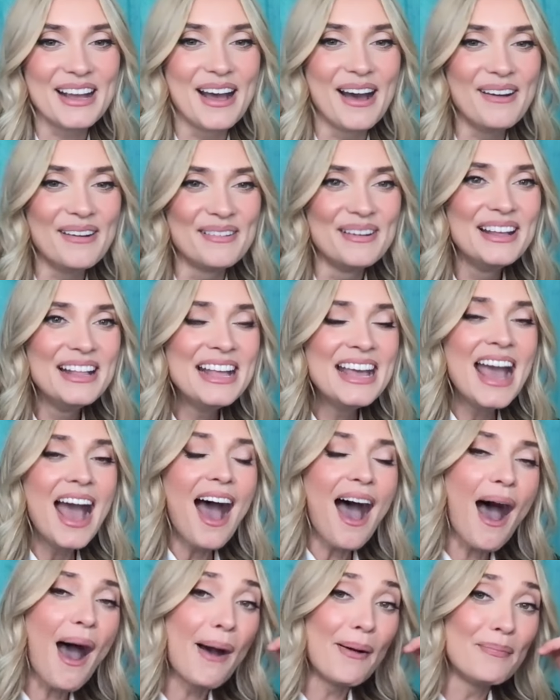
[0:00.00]
so,
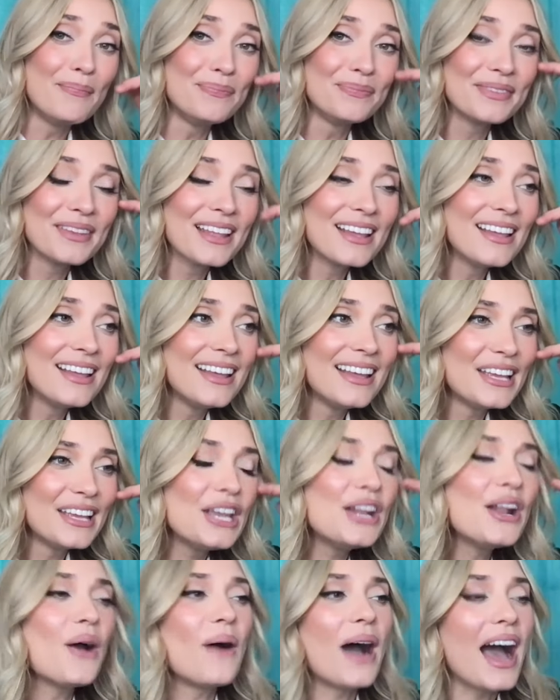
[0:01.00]
um,
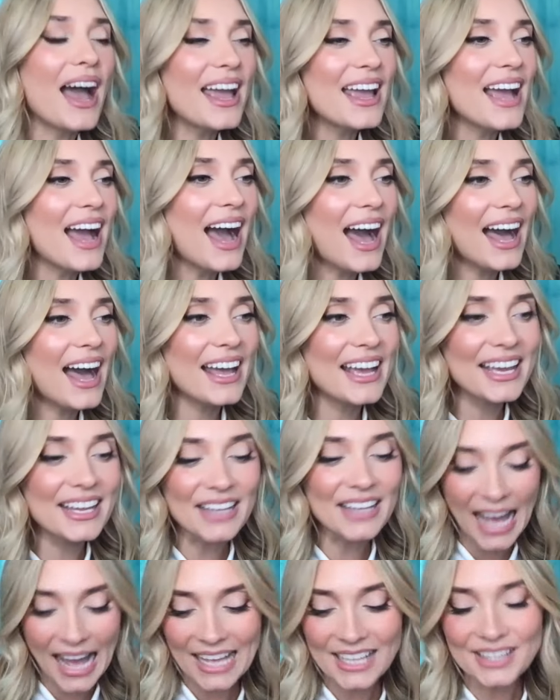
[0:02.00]
you know, I,
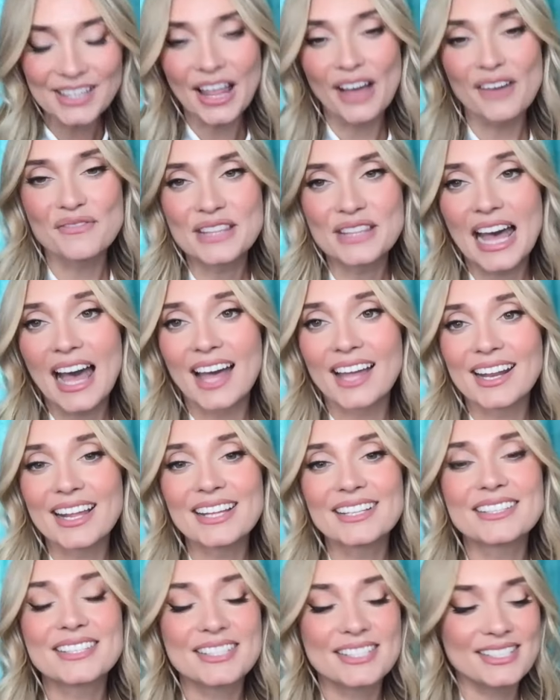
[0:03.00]
I, I love that.
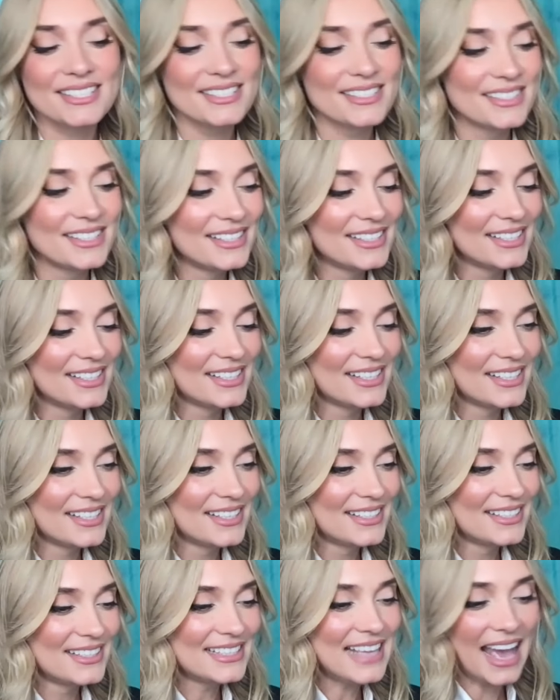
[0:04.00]
It's,
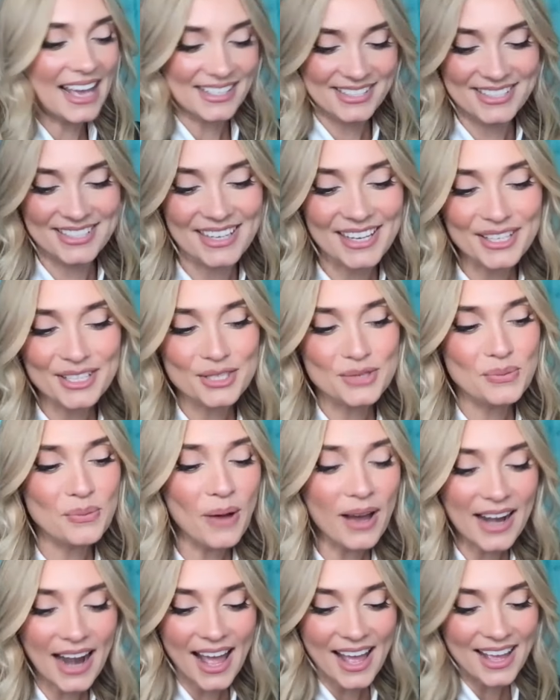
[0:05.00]
yes, it's
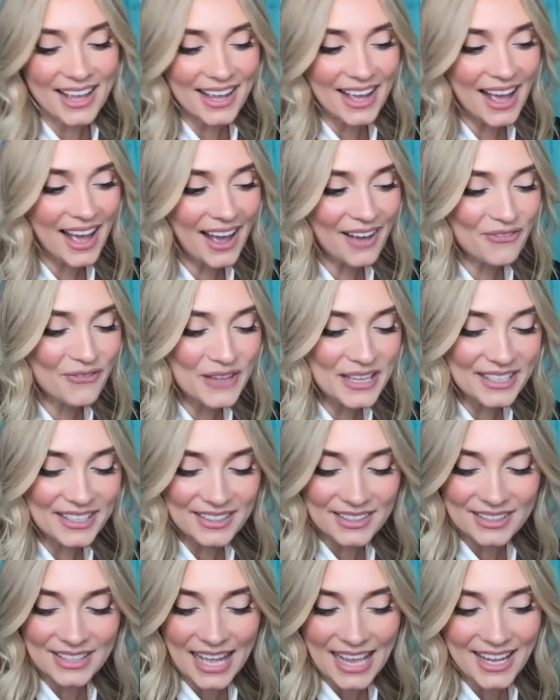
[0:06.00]
what I
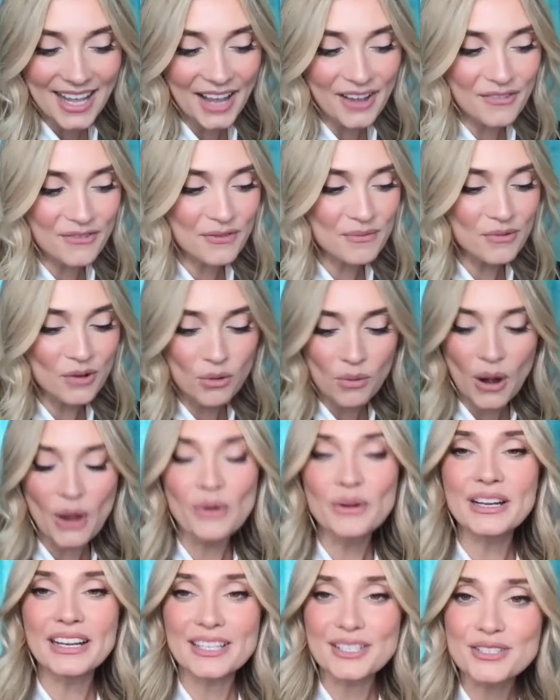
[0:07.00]
feel like I've
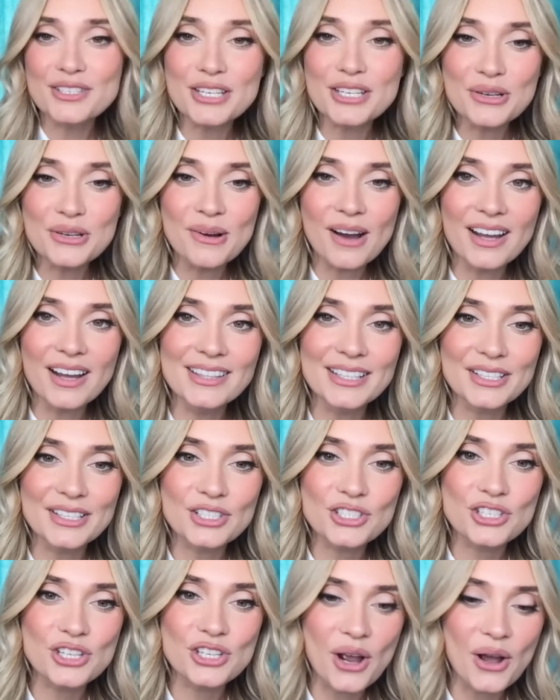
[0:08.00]
grown into on
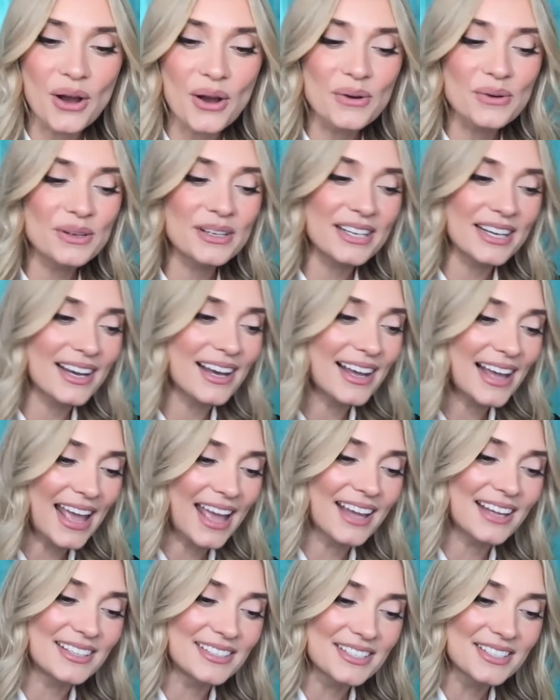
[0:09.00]
this show.
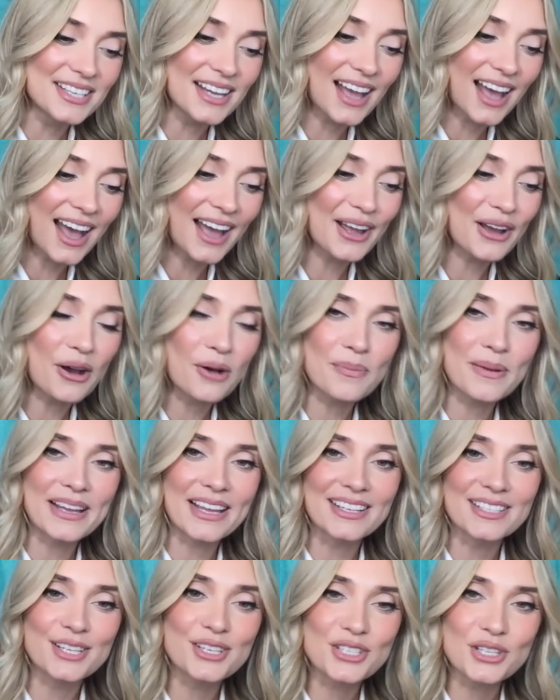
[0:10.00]
And I hope
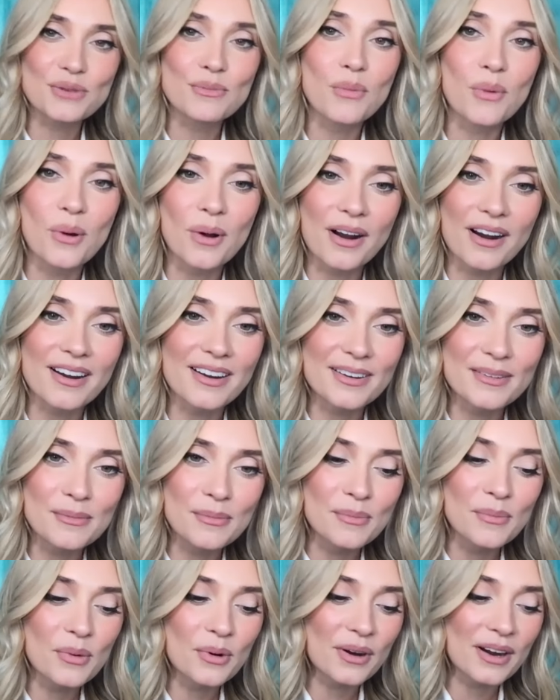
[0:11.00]
I get to do more,
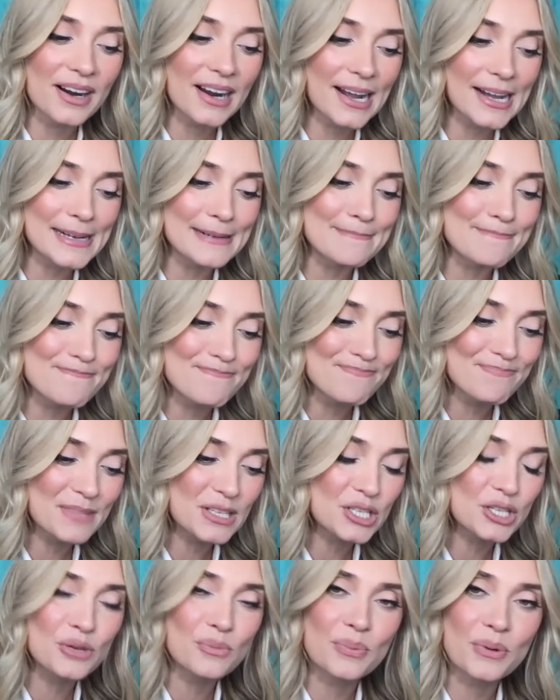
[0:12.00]
more, um,
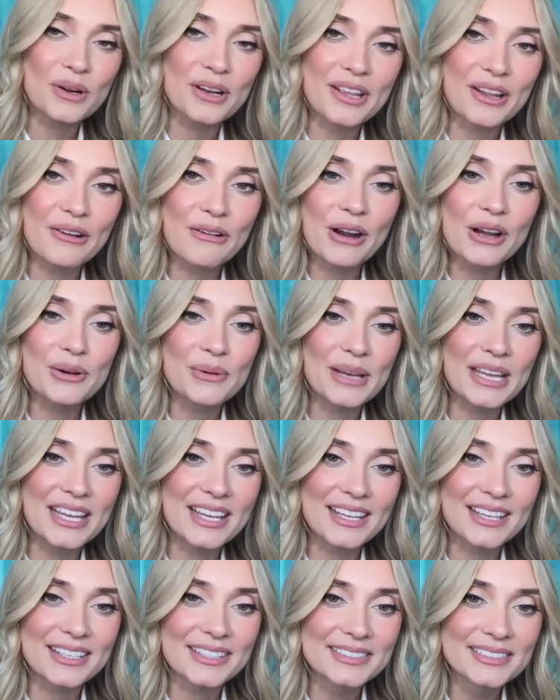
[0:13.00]

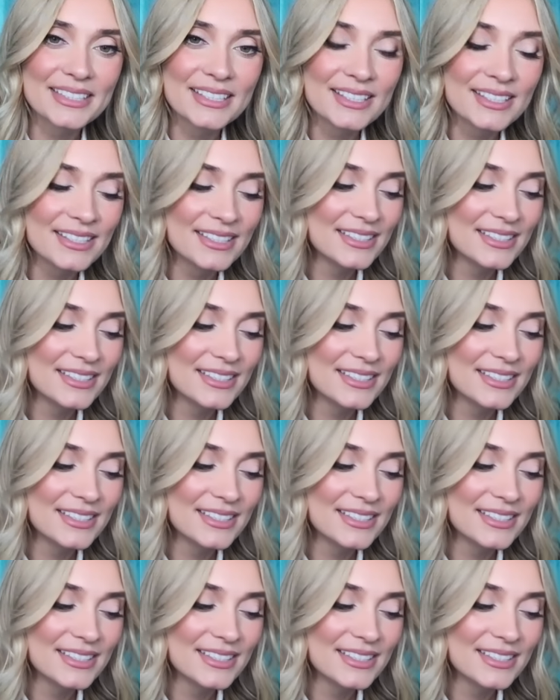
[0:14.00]
superhero-y